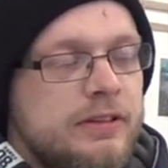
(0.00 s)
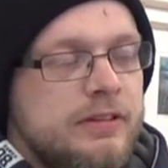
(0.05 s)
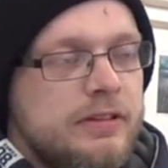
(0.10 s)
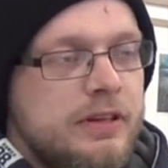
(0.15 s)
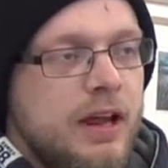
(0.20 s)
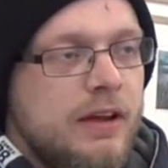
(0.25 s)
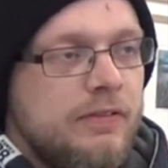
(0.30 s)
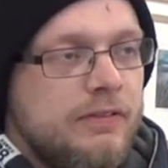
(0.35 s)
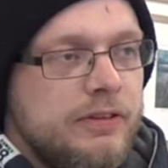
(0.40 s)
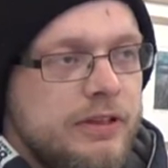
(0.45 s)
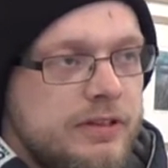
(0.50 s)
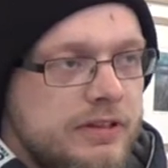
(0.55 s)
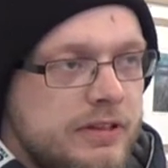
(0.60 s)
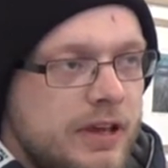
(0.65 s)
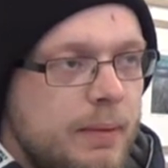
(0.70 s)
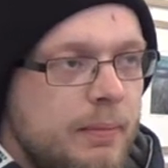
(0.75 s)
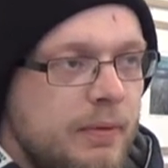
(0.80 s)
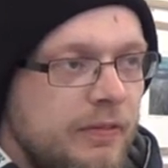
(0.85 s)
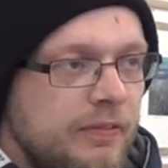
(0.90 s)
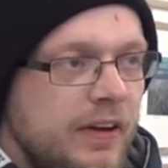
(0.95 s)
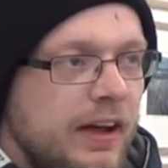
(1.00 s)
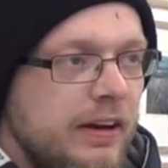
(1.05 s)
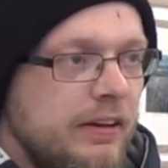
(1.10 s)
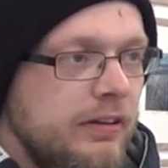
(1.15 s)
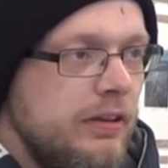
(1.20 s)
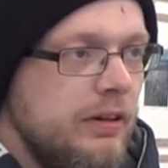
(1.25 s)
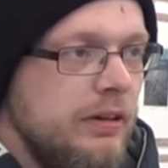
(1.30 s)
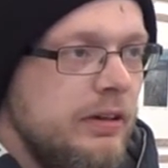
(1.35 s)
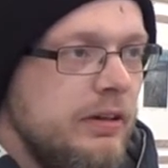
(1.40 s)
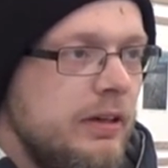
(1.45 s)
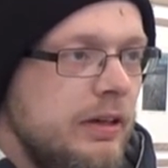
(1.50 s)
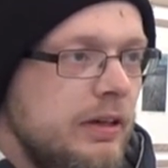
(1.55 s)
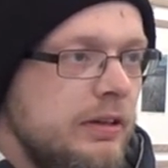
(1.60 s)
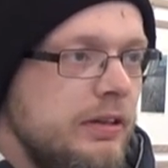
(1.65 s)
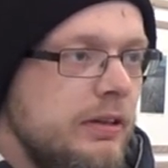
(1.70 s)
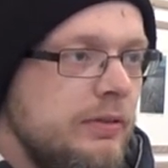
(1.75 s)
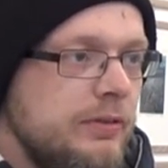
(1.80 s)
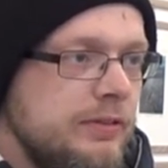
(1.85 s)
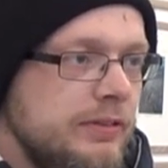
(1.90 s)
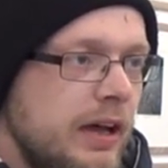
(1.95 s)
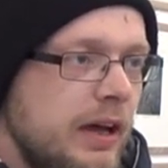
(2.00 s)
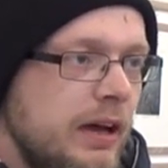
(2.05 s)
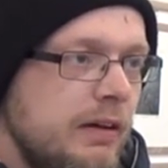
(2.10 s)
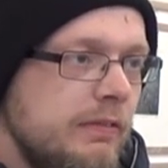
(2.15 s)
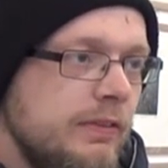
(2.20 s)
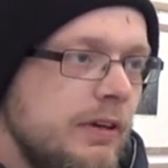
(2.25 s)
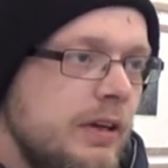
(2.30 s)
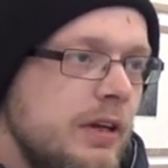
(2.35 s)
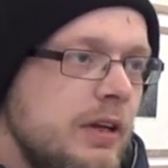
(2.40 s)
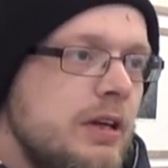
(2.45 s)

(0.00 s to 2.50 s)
isn't having the same effect that it used to have.